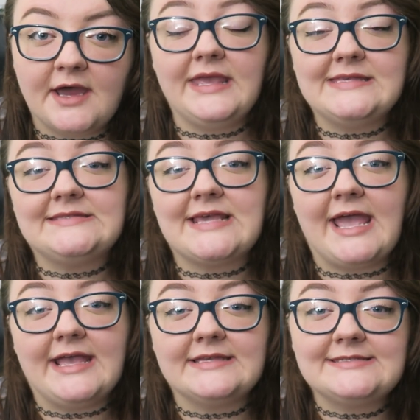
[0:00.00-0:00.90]
is
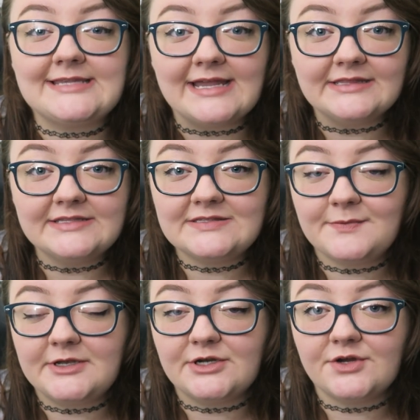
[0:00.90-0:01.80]
a silent
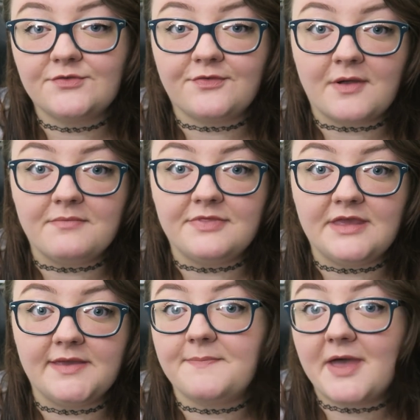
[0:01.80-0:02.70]
spinner from
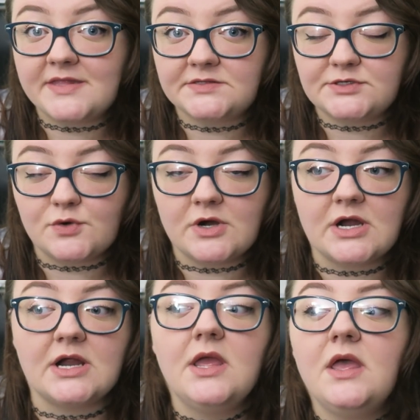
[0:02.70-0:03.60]
the pet
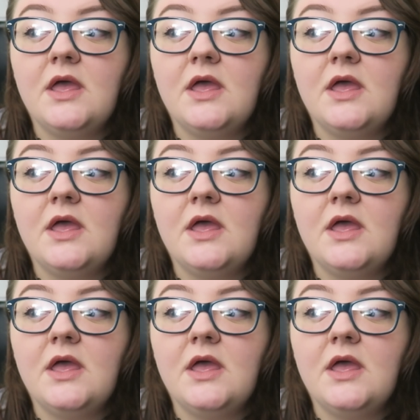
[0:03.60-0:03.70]
store.